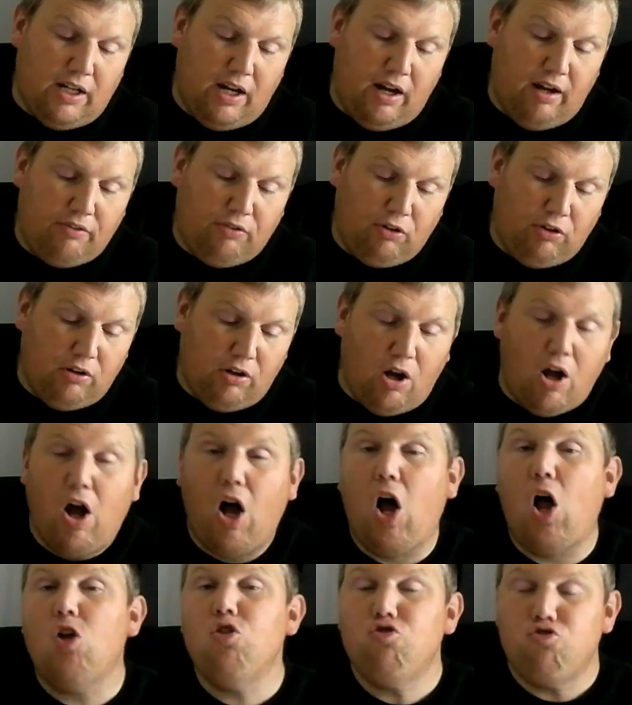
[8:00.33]
cover,
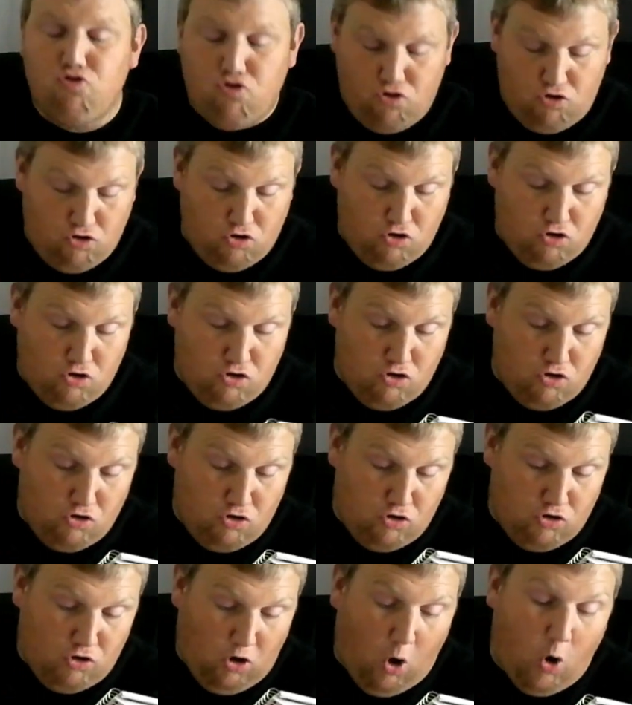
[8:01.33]

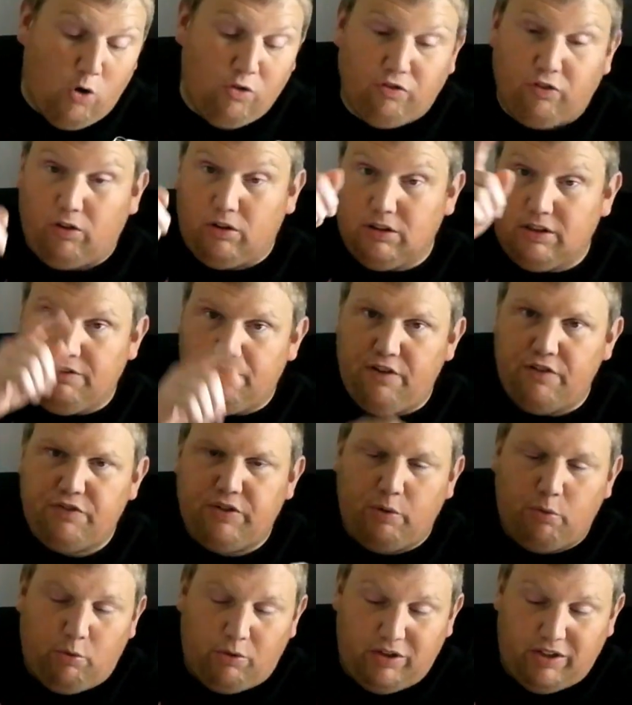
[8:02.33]
under, over on the
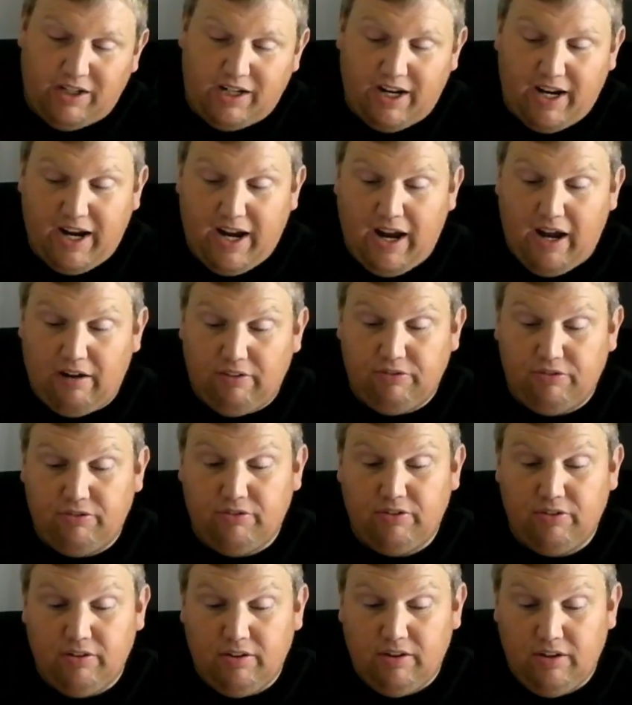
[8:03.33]
51.5.
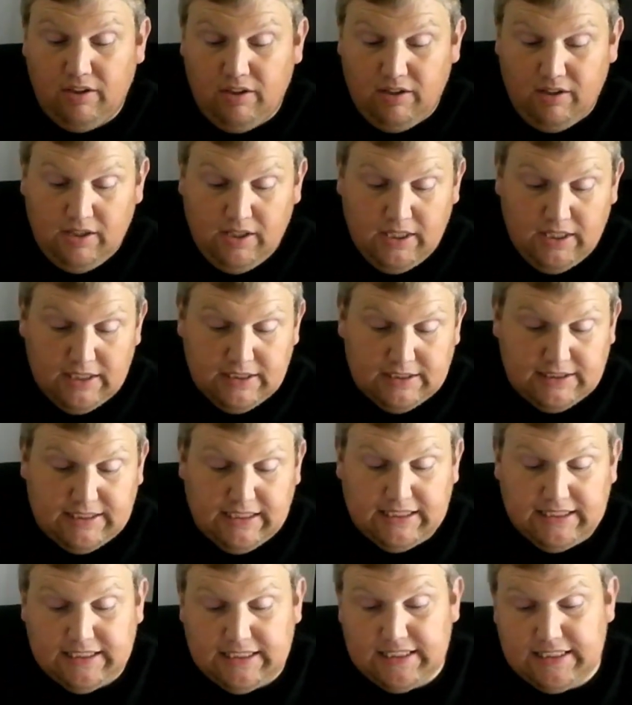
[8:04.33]

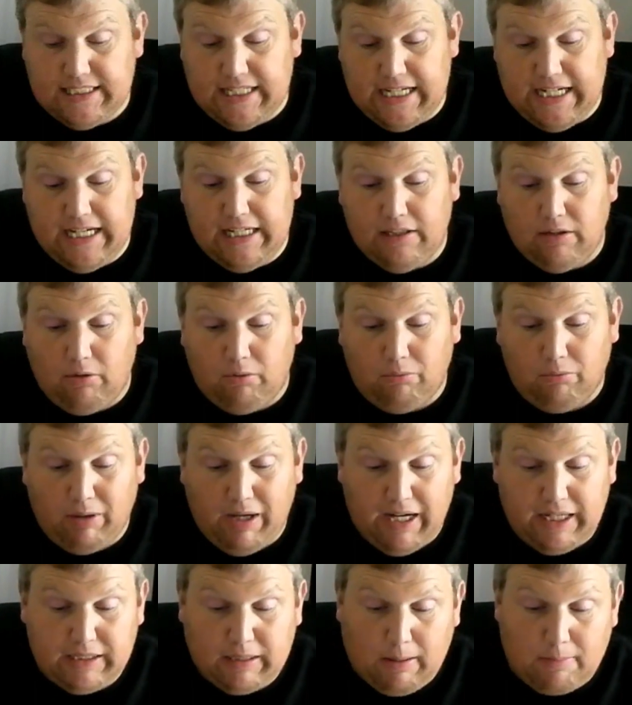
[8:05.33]
16th
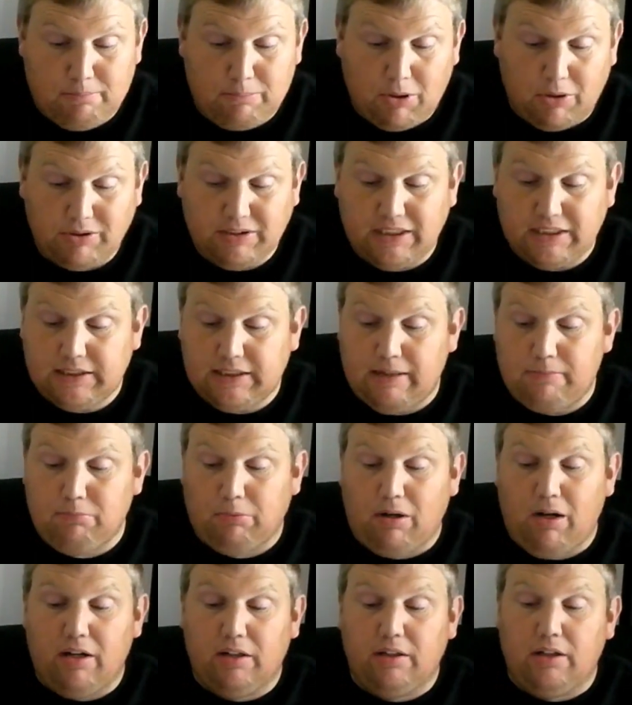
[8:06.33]
ranked Boise State
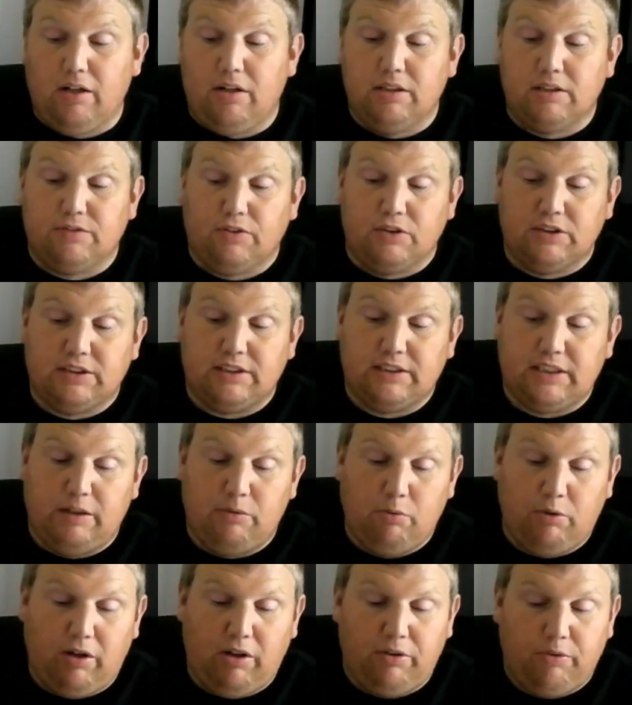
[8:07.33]
Broncos versus
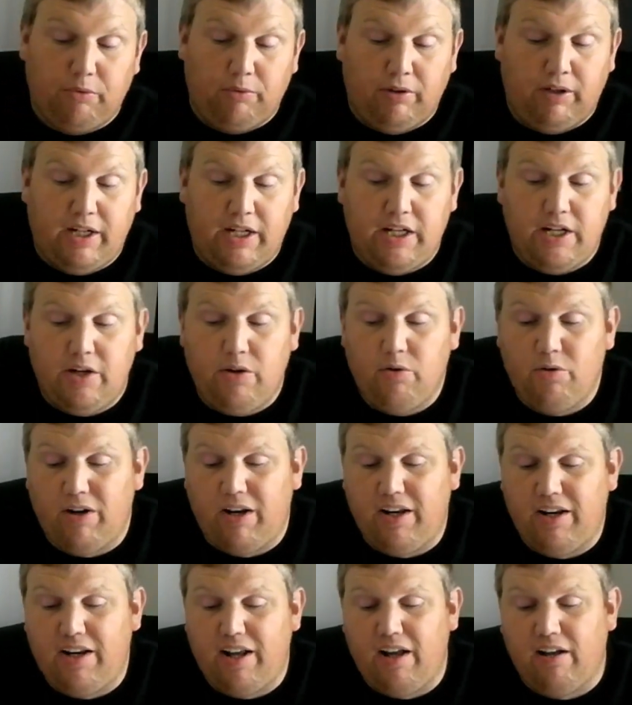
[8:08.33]
the 1 and 3
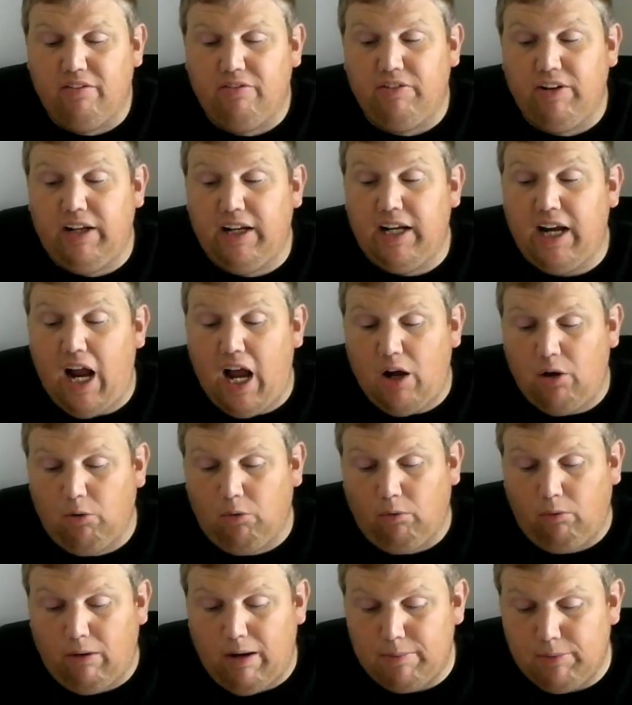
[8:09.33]
UNLV
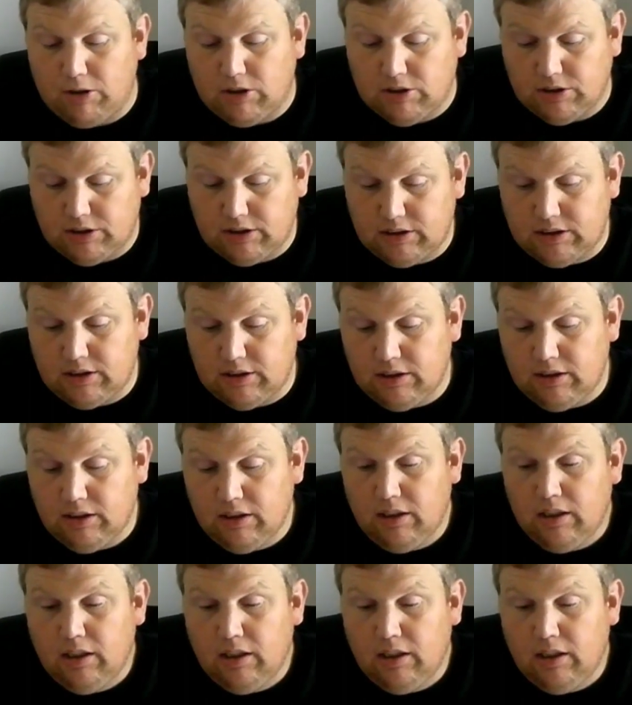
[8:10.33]
Rebels.